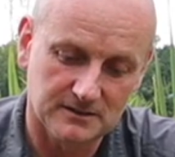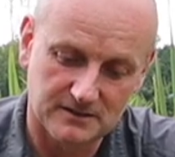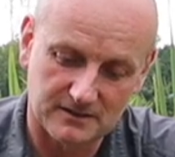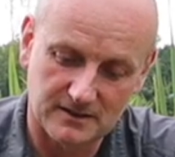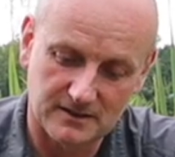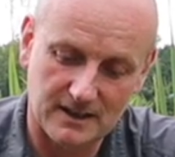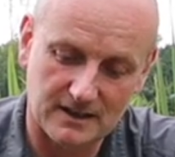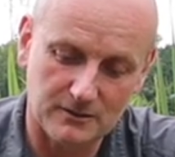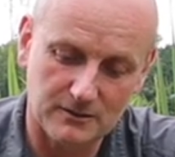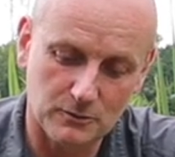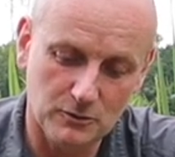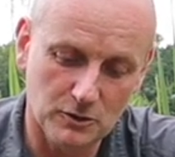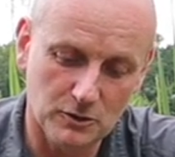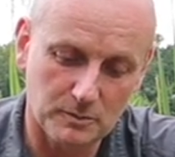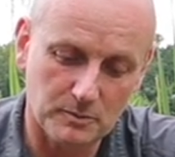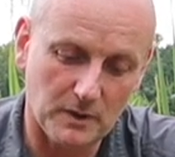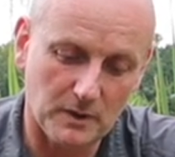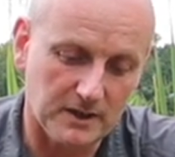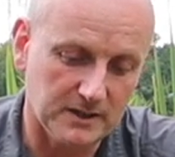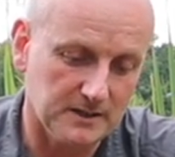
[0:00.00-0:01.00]
that little hook
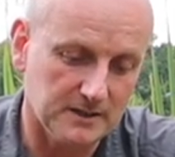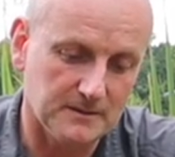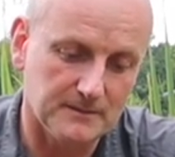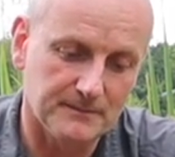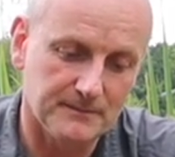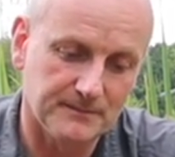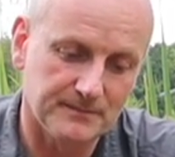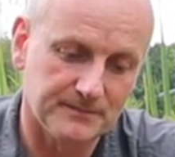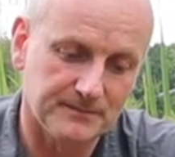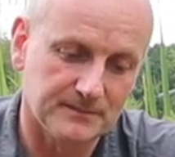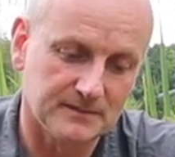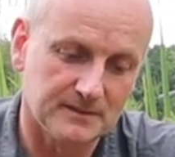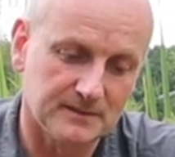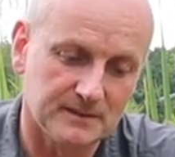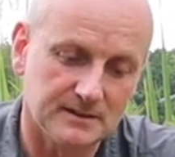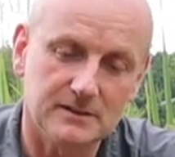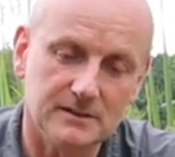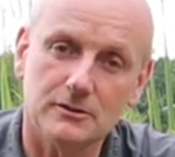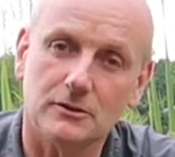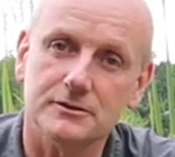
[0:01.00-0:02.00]
bait
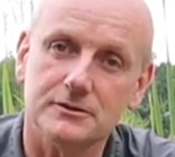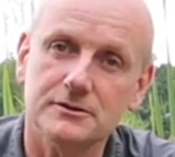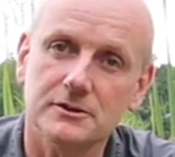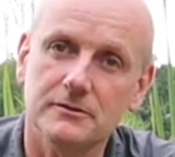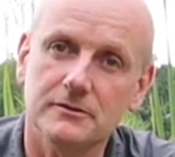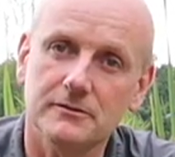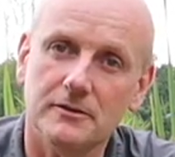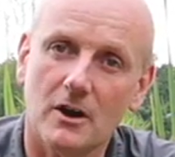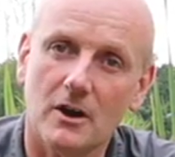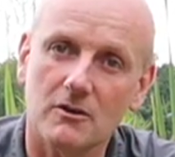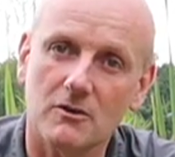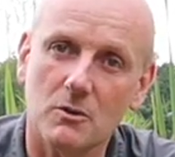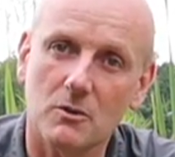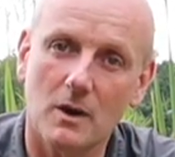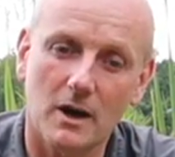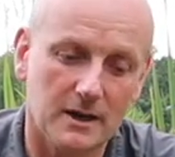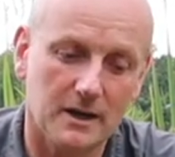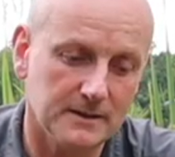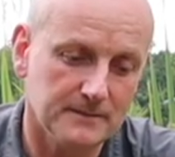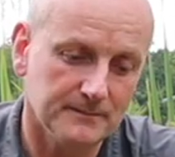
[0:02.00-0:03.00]
not too far
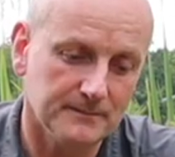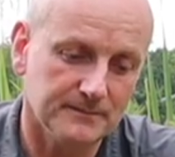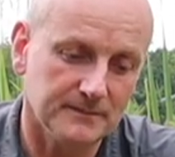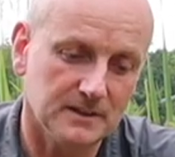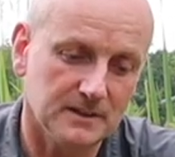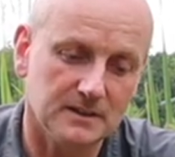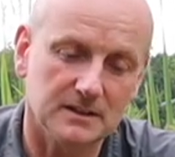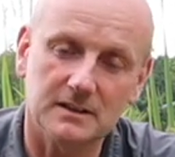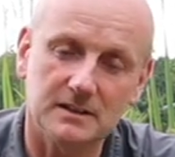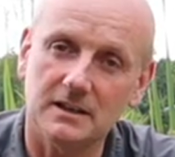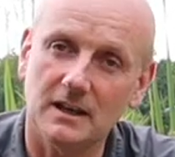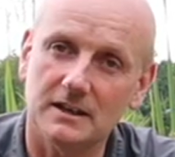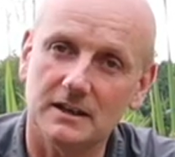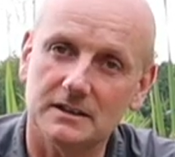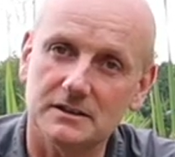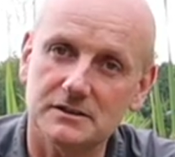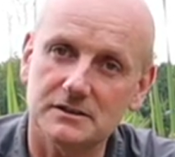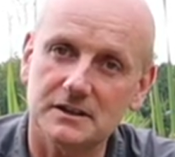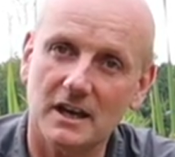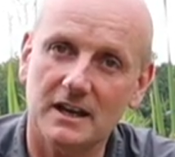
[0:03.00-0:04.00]
away. And again, it
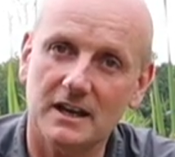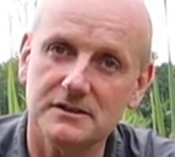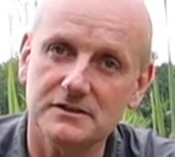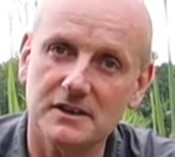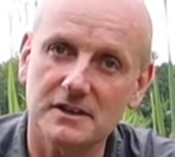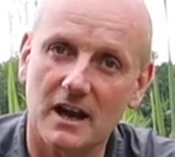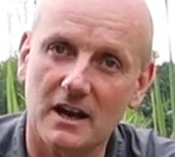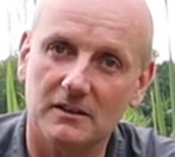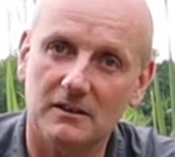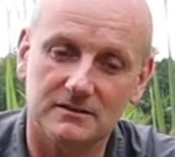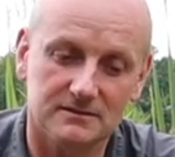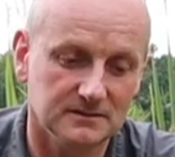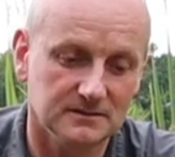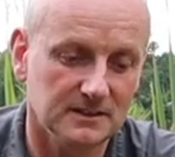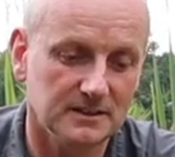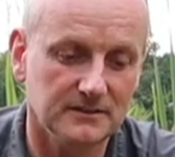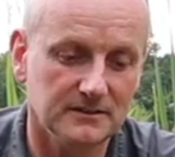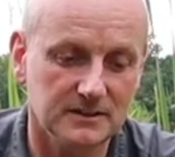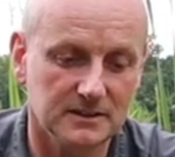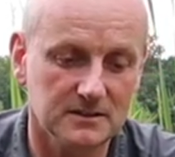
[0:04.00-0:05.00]
stands out and
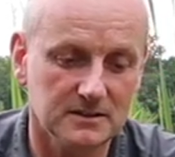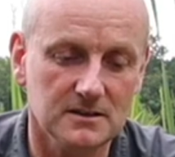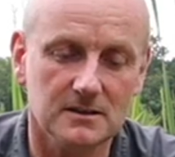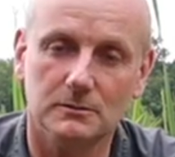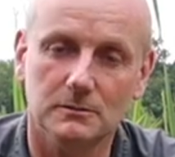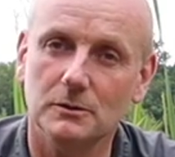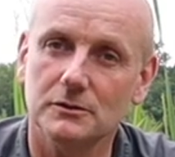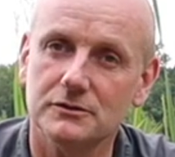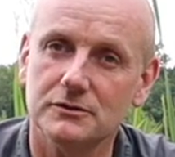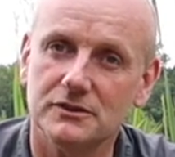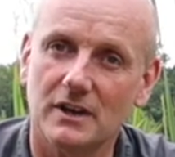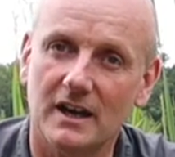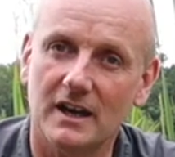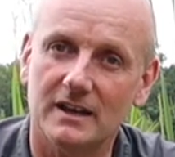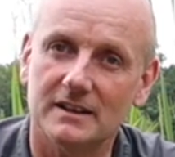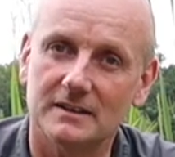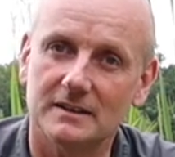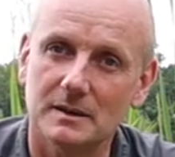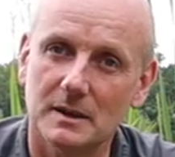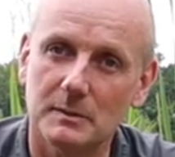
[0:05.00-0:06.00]
they think, oh, what's that?
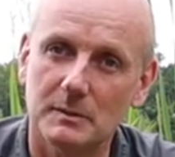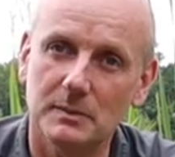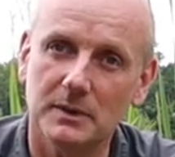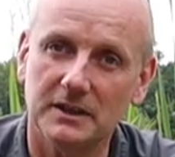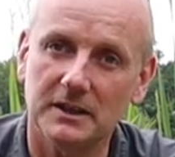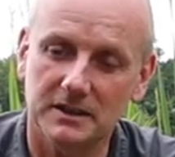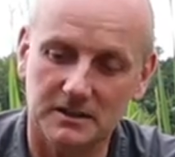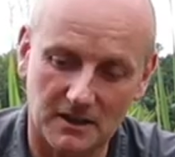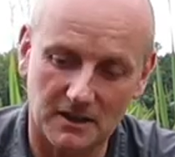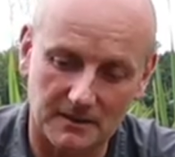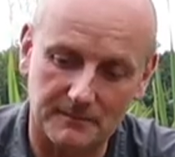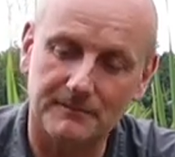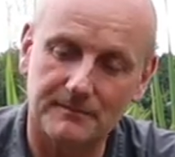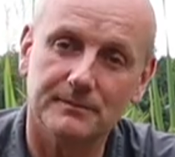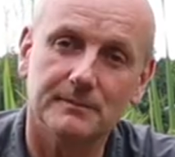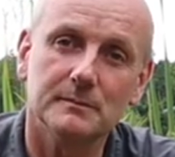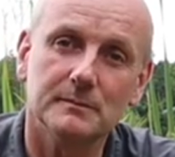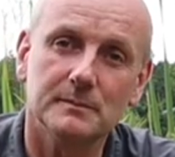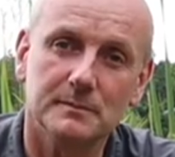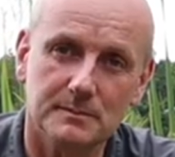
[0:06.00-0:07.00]
And pick it up,
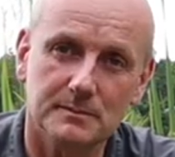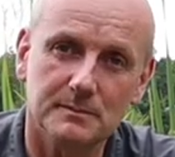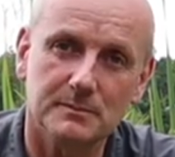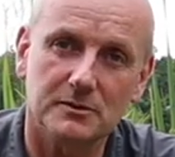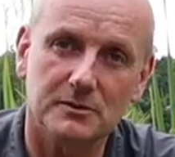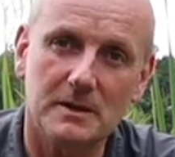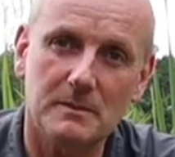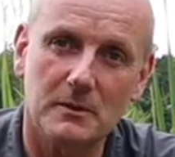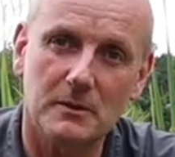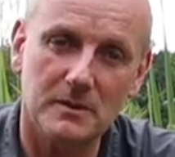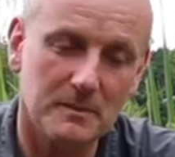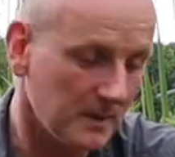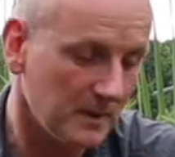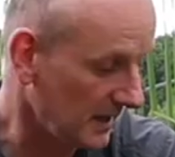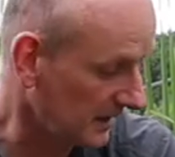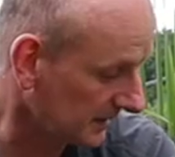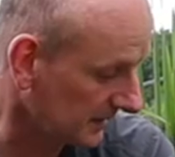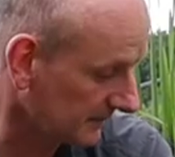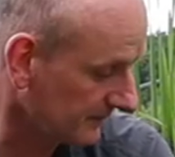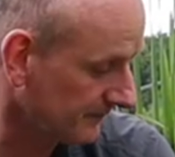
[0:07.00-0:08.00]
bream on the
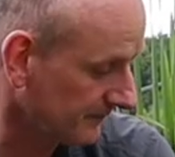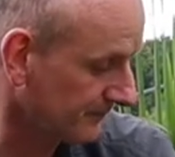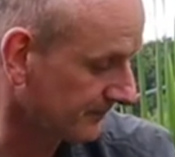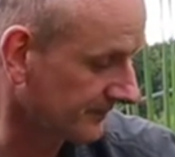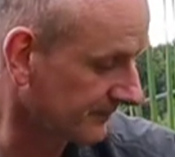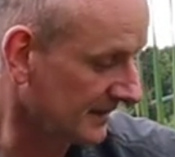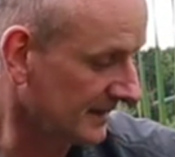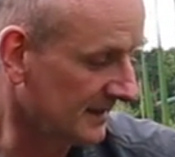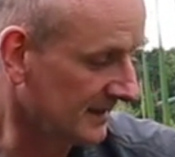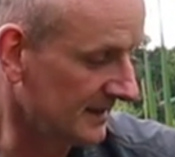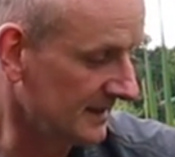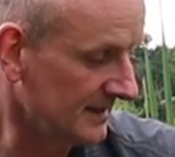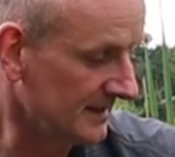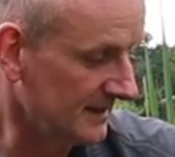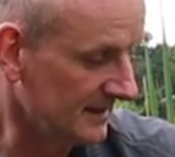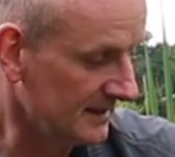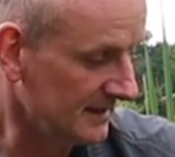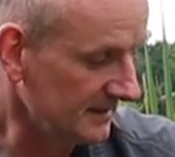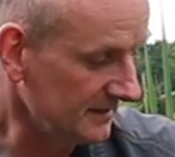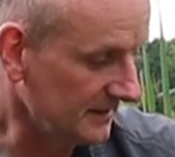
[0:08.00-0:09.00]
bank.
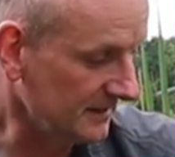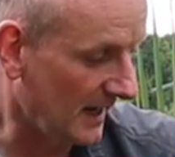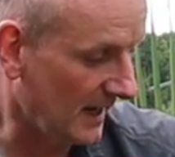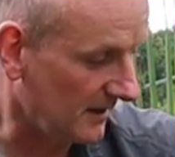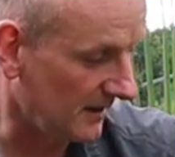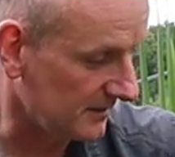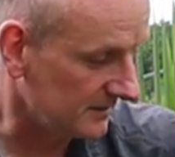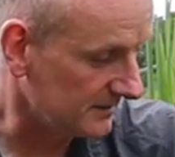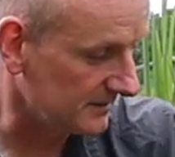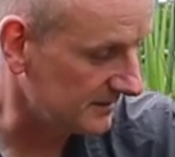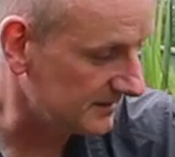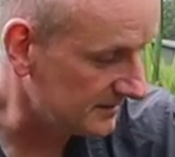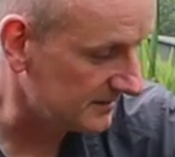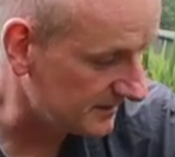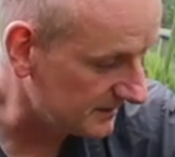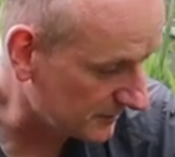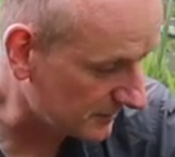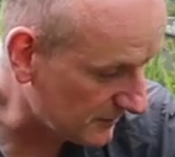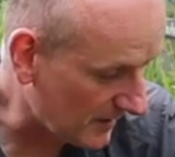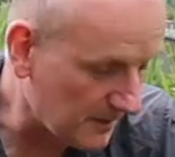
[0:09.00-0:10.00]
Now,
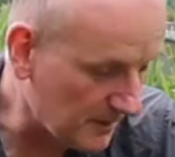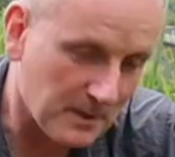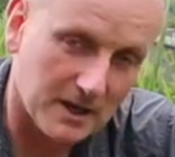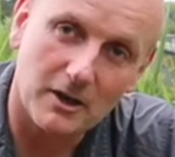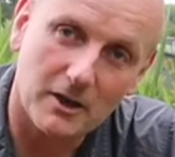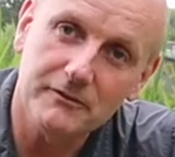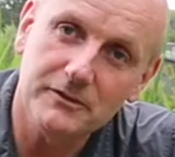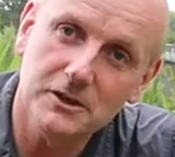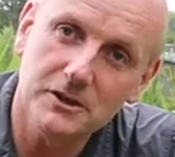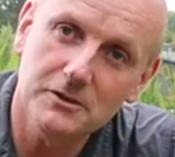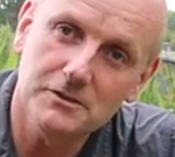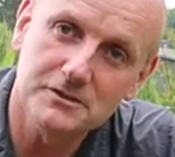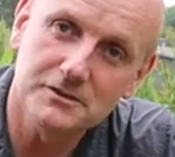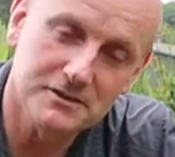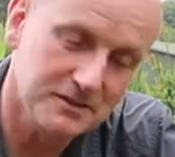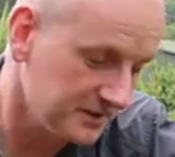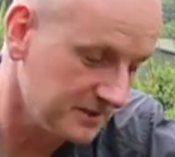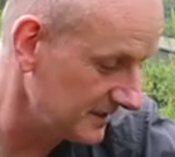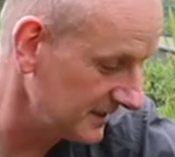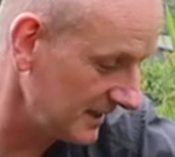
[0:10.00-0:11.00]
the ground bait I've
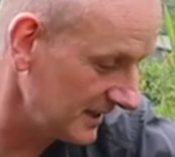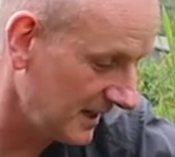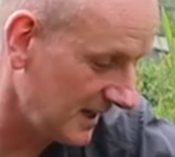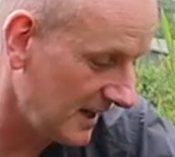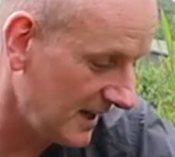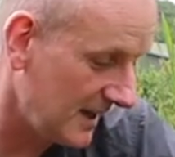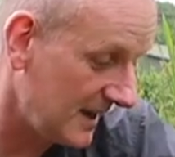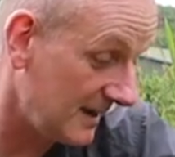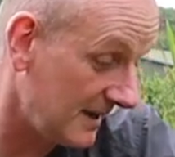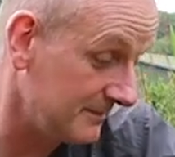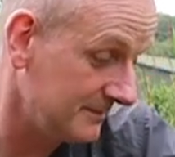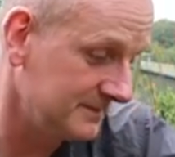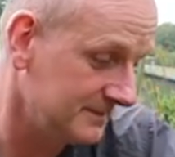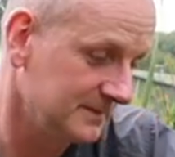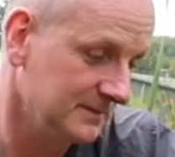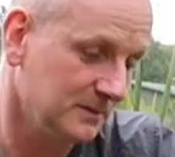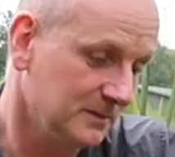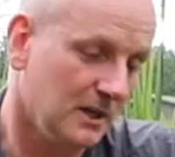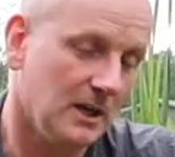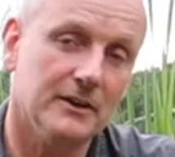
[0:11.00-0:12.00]
used, well,
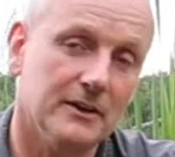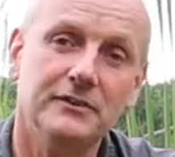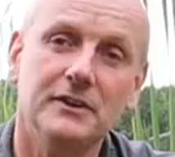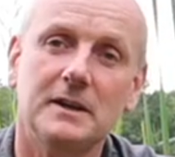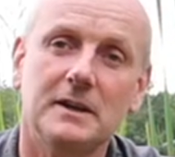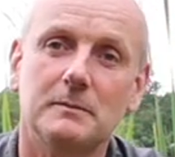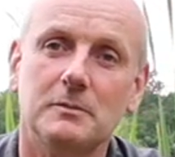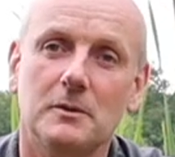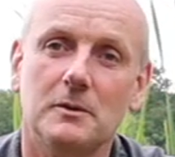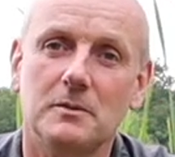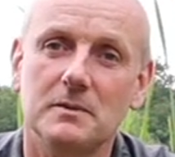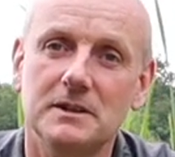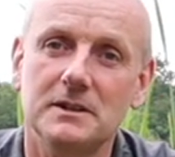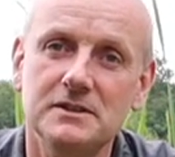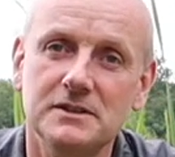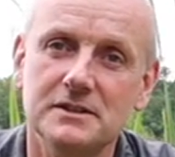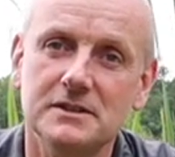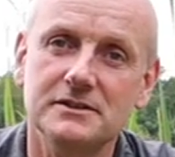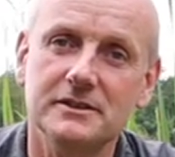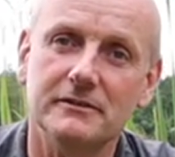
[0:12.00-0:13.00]
I think probably
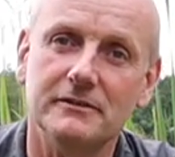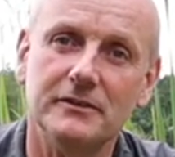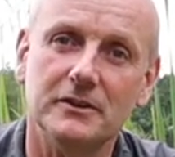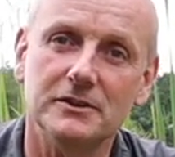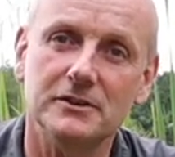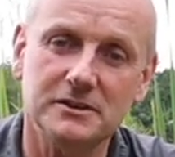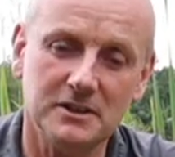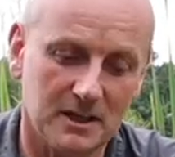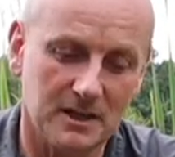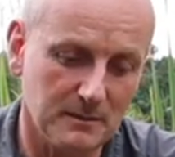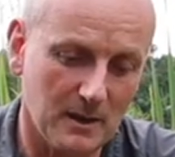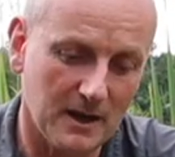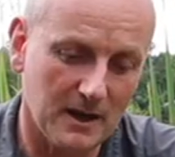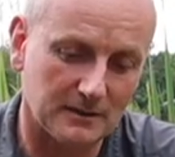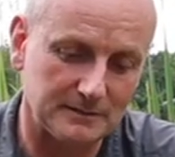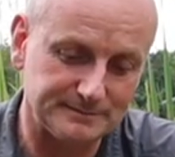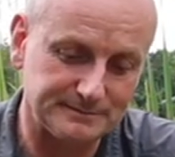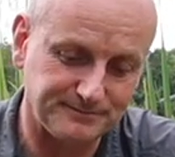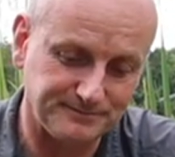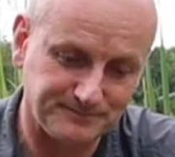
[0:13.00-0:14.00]
since it first came out,
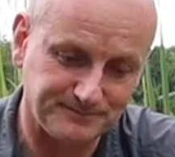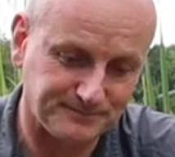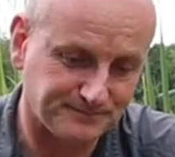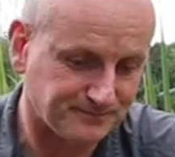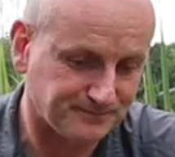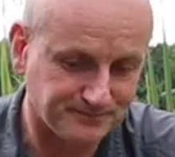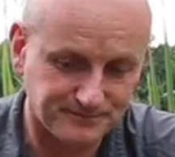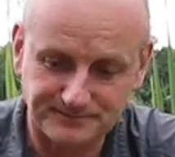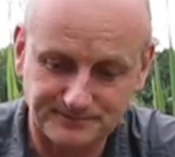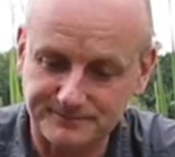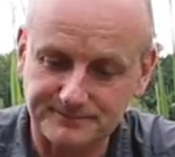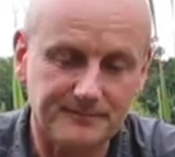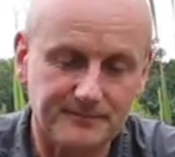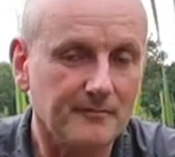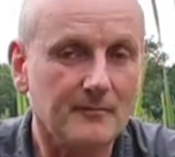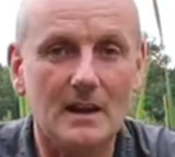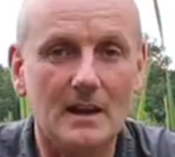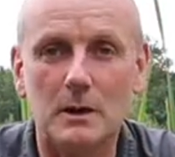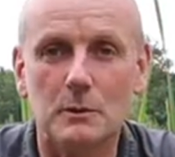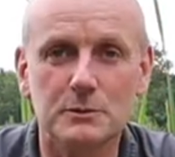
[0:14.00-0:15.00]

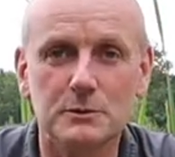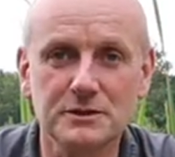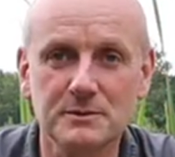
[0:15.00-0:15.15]
was the